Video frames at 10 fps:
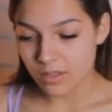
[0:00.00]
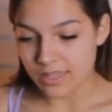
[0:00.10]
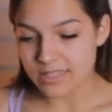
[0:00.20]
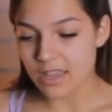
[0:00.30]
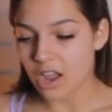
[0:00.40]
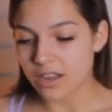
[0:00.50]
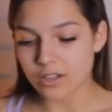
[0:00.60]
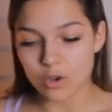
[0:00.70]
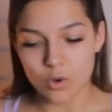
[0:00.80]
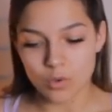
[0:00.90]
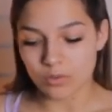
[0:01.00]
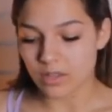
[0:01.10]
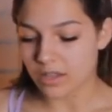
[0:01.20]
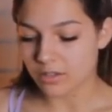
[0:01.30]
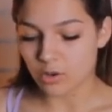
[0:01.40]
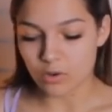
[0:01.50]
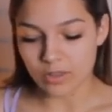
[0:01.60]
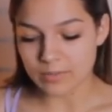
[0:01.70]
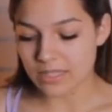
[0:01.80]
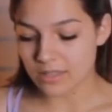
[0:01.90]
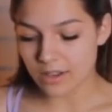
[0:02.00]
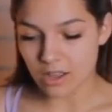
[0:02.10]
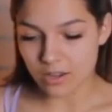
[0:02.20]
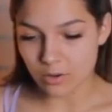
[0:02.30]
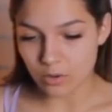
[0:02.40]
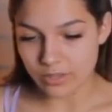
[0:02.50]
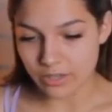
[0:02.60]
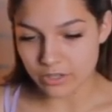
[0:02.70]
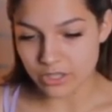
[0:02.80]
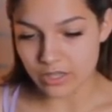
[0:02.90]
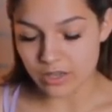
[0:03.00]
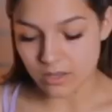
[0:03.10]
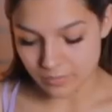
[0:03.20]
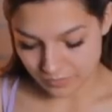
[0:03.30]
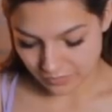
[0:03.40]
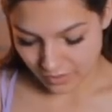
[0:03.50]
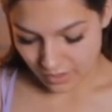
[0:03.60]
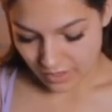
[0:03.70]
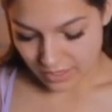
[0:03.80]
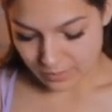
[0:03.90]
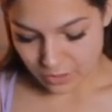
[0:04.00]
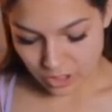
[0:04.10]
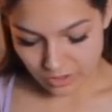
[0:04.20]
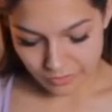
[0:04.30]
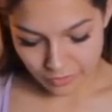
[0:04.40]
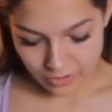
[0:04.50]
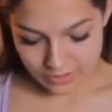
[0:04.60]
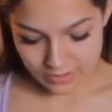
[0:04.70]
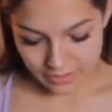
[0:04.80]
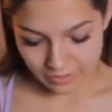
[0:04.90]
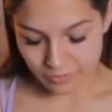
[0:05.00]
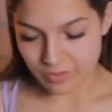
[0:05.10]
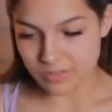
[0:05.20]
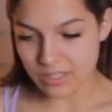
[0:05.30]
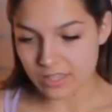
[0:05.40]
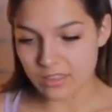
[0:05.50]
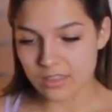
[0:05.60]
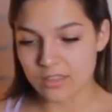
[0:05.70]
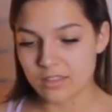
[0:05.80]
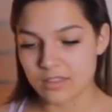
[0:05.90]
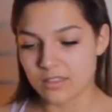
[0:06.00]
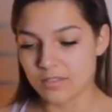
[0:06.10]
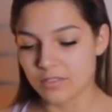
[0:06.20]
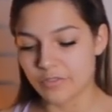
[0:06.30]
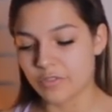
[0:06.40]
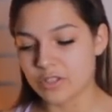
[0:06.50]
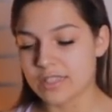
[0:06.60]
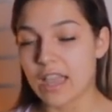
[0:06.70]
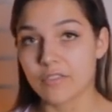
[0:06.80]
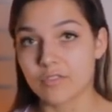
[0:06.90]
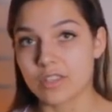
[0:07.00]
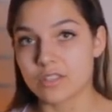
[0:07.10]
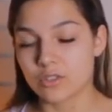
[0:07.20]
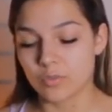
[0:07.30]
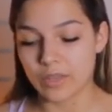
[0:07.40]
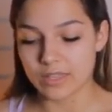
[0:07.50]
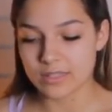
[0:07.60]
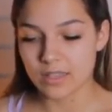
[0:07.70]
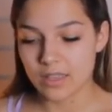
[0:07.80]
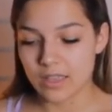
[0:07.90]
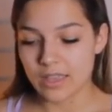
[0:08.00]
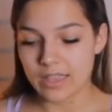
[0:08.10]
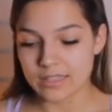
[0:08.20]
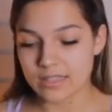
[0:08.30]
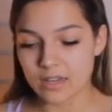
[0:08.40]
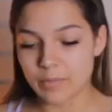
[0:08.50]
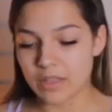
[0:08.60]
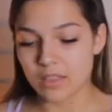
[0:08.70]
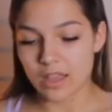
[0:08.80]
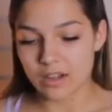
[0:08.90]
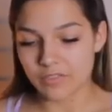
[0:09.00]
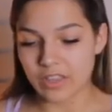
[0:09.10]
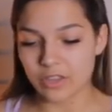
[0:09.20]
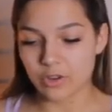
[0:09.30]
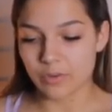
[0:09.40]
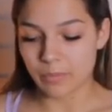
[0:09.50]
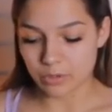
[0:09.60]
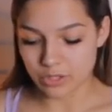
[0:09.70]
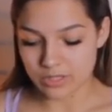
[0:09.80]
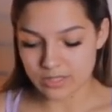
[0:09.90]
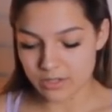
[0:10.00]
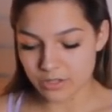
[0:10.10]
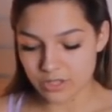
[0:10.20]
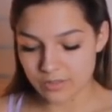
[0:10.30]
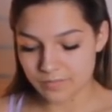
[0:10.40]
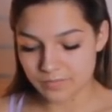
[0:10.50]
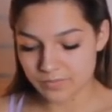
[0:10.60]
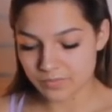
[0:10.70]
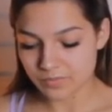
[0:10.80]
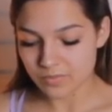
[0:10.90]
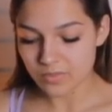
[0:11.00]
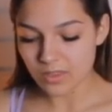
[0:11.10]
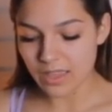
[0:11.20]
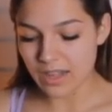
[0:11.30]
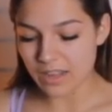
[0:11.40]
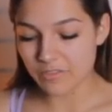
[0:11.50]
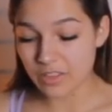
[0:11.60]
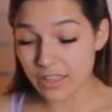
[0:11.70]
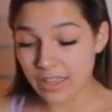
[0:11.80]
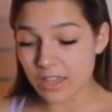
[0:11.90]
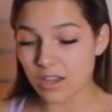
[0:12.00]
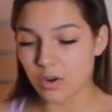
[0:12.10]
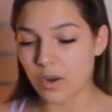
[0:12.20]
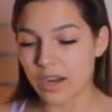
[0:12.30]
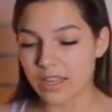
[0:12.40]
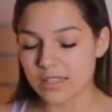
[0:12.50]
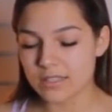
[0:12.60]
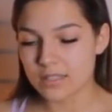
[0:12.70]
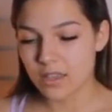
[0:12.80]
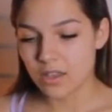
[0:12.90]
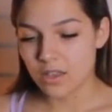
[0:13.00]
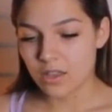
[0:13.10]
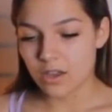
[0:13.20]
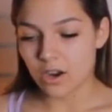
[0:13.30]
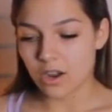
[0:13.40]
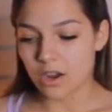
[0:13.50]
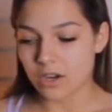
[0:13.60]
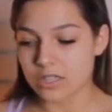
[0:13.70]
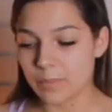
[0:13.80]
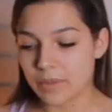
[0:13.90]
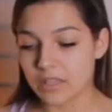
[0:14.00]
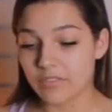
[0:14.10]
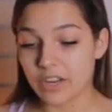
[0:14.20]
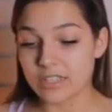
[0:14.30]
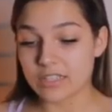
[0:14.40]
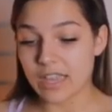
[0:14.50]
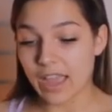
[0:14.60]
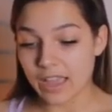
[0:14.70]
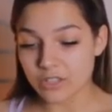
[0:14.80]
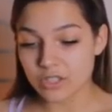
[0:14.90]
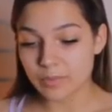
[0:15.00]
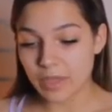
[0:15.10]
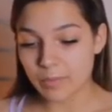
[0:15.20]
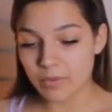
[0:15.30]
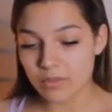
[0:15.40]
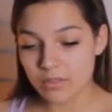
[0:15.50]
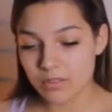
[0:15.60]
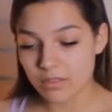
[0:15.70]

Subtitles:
it's like hot and cold, hot and cold. I'm seeing a lot of hot and cold energy. Especially the first, like, 15th, the first half of these 2 weeks, it's going to be a lot of in your emotions energy. And I feel like Aquarians are typically very detached people.